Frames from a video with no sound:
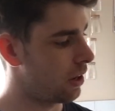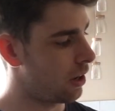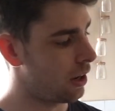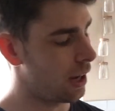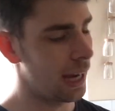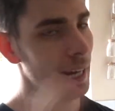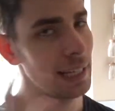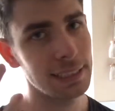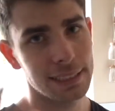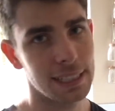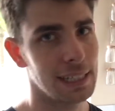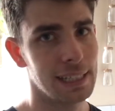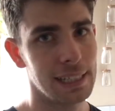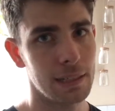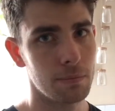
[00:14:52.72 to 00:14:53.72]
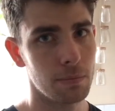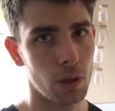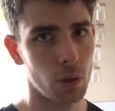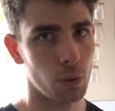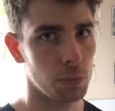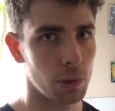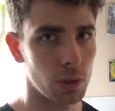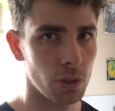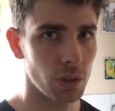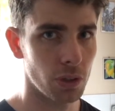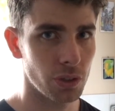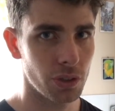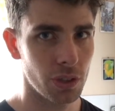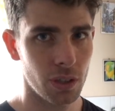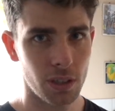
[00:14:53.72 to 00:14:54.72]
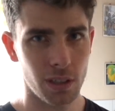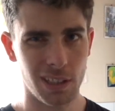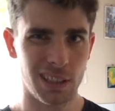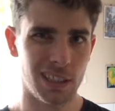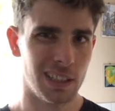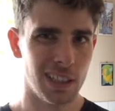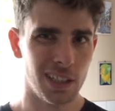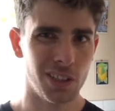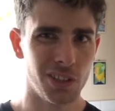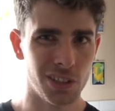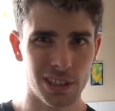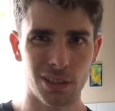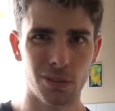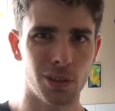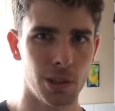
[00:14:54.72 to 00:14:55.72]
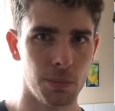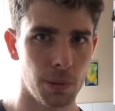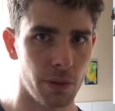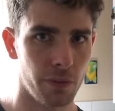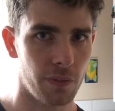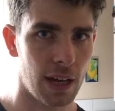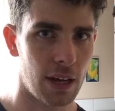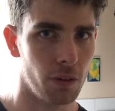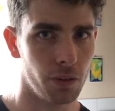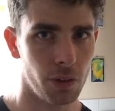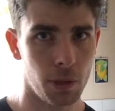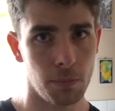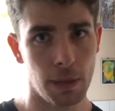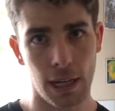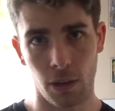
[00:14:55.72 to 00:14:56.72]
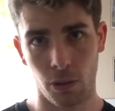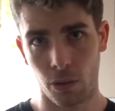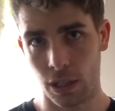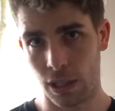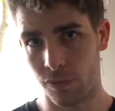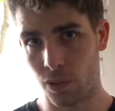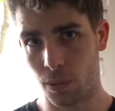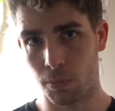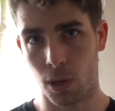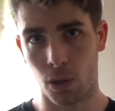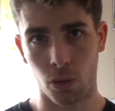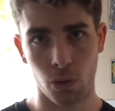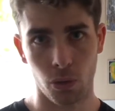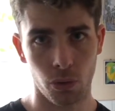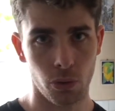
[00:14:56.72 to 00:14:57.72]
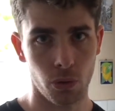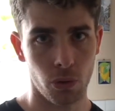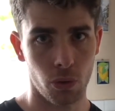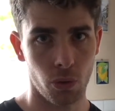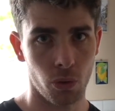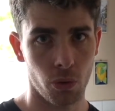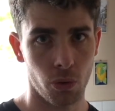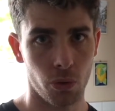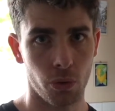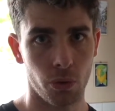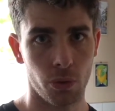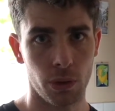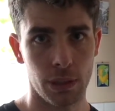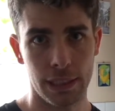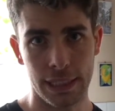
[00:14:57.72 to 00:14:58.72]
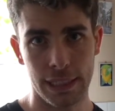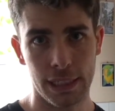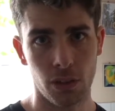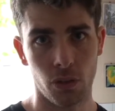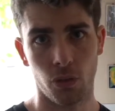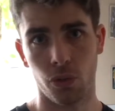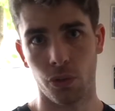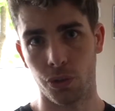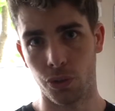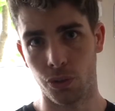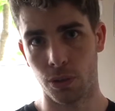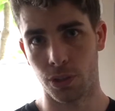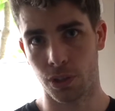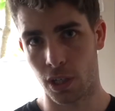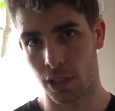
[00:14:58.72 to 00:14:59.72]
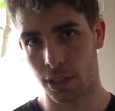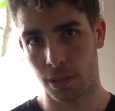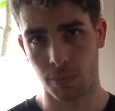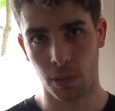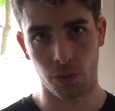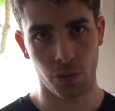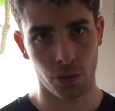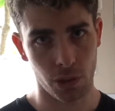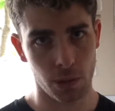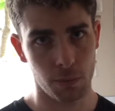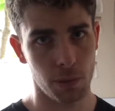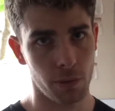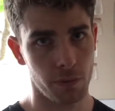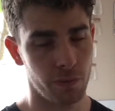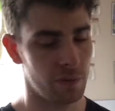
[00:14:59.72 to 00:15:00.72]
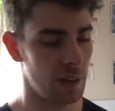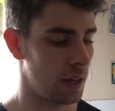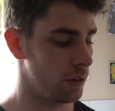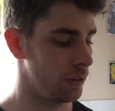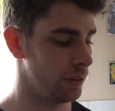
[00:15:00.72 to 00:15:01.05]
I hate saying lean bulk because you're still going to put fat on no matter if you bulk or lean or you do a dirty bulk, you're going to put fat on.